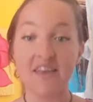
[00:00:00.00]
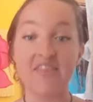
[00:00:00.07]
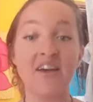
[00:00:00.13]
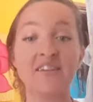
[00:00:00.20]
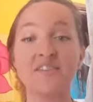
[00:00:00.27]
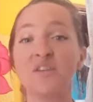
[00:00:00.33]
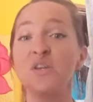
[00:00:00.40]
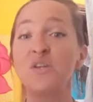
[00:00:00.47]
And
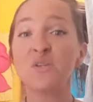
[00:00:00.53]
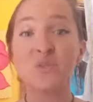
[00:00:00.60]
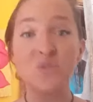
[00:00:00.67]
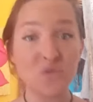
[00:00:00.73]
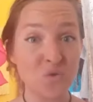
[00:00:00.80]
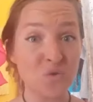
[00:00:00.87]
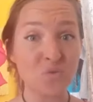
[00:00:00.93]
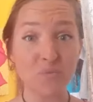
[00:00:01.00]
that's
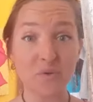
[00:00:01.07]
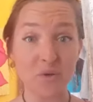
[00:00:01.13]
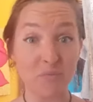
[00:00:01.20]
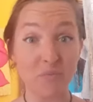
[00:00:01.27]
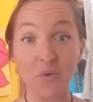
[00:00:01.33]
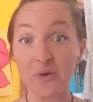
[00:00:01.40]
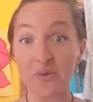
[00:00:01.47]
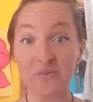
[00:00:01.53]
super
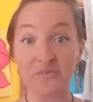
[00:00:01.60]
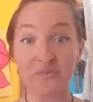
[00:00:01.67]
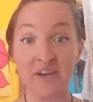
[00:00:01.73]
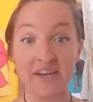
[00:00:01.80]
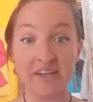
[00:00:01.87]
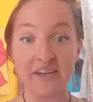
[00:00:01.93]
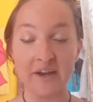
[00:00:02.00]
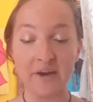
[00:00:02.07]
important
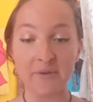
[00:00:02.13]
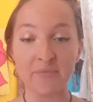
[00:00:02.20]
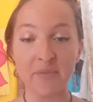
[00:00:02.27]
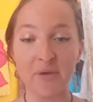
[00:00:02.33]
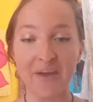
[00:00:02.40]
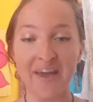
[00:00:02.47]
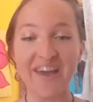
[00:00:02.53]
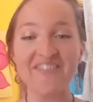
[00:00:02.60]
right now.
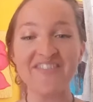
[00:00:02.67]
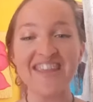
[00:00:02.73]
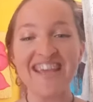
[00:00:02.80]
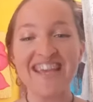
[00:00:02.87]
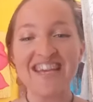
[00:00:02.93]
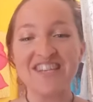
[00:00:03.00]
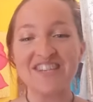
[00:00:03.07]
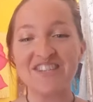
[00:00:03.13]
Okay.
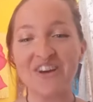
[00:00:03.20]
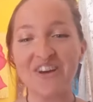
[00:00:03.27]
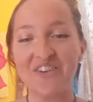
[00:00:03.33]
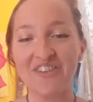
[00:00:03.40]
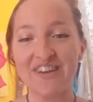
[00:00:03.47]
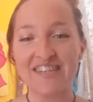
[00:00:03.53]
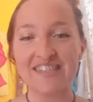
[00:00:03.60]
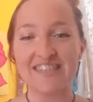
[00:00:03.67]
So
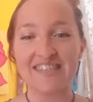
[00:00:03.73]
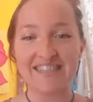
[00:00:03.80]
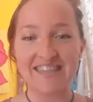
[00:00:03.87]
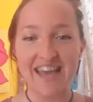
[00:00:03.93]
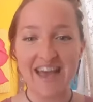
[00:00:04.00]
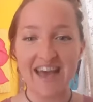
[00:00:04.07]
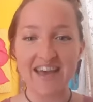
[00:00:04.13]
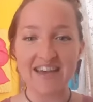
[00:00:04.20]
Wendy says,
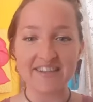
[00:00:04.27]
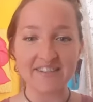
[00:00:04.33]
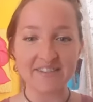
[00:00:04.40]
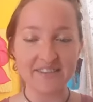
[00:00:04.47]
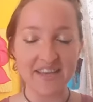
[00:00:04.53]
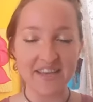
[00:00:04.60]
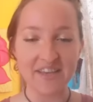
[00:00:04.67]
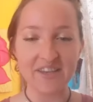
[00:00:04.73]
yes,
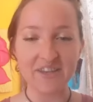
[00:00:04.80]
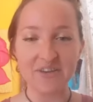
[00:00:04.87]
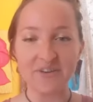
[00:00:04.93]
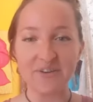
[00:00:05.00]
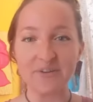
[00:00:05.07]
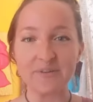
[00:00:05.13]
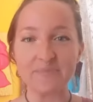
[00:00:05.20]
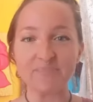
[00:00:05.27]
thank
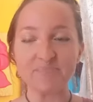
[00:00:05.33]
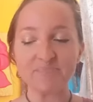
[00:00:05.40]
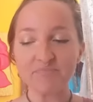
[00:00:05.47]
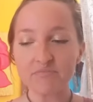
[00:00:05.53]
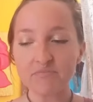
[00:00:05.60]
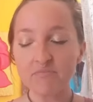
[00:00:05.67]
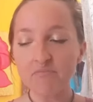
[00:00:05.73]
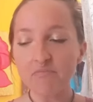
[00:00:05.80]
you.
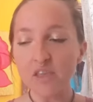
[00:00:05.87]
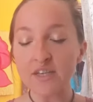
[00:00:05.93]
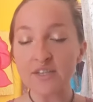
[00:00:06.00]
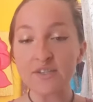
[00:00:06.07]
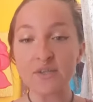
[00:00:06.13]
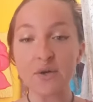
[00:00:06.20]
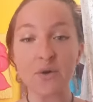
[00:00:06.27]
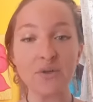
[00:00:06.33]

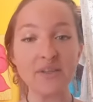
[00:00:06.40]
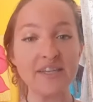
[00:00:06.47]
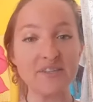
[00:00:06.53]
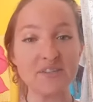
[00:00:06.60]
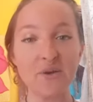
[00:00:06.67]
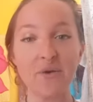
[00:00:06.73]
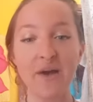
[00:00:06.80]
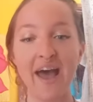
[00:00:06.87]
So let's
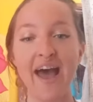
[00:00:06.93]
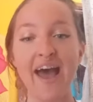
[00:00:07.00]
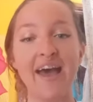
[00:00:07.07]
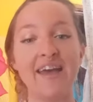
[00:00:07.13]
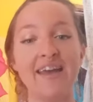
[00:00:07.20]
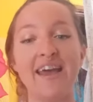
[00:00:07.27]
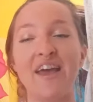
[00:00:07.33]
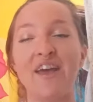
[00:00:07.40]
go
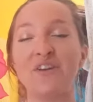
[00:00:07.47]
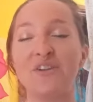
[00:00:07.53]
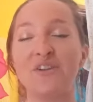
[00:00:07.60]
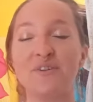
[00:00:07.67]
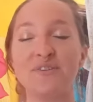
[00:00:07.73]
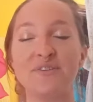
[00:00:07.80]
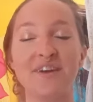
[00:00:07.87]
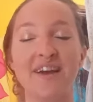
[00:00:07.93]
ahead and
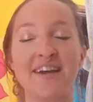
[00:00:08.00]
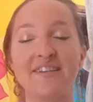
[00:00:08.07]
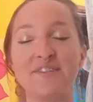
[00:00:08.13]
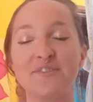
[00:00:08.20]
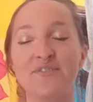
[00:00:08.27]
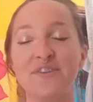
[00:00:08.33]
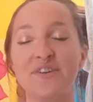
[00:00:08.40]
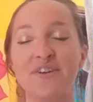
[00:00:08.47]
close our eyes
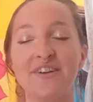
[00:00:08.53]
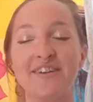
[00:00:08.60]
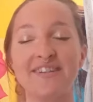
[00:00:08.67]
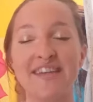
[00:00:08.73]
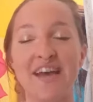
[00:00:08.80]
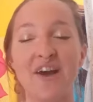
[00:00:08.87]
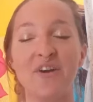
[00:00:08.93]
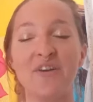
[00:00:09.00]
if you're
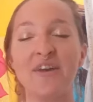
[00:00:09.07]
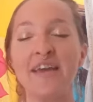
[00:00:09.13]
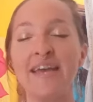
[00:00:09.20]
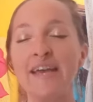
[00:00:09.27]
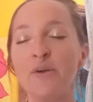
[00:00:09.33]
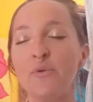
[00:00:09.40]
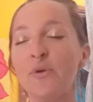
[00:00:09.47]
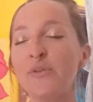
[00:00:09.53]
down.
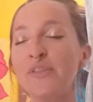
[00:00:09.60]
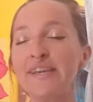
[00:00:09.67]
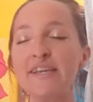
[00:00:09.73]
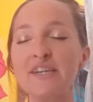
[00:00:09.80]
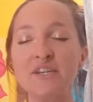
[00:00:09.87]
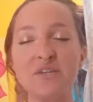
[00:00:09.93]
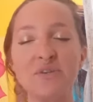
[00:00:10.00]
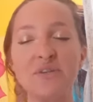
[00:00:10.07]
We're only
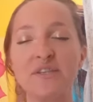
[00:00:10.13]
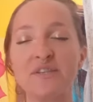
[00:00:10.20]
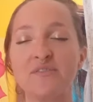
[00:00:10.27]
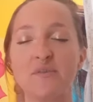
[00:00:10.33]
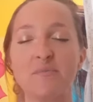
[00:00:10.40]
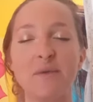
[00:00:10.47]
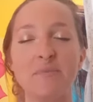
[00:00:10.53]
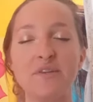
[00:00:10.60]
going to do this
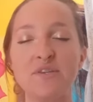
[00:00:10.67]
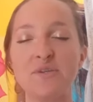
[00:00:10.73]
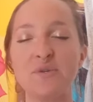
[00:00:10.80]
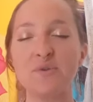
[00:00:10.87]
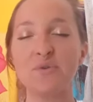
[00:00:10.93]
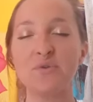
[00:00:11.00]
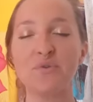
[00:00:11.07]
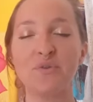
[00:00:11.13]
for maybe
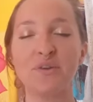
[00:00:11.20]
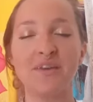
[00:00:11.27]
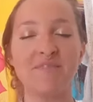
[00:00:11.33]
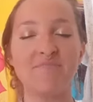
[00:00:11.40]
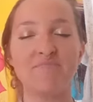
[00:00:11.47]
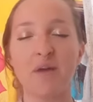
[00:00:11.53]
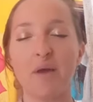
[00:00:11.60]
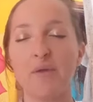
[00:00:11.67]
two,
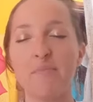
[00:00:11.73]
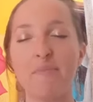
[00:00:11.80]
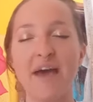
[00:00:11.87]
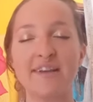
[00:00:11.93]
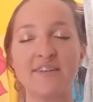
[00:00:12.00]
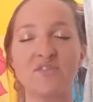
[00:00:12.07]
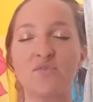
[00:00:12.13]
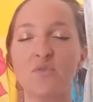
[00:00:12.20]
three, probably
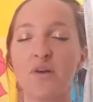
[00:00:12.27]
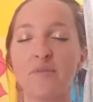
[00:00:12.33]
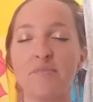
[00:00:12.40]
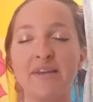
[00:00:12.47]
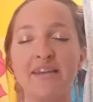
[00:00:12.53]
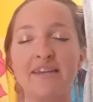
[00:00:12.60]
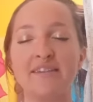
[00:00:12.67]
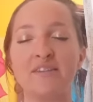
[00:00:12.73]
max four
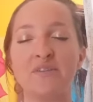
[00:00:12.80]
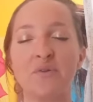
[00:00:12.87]
minutes.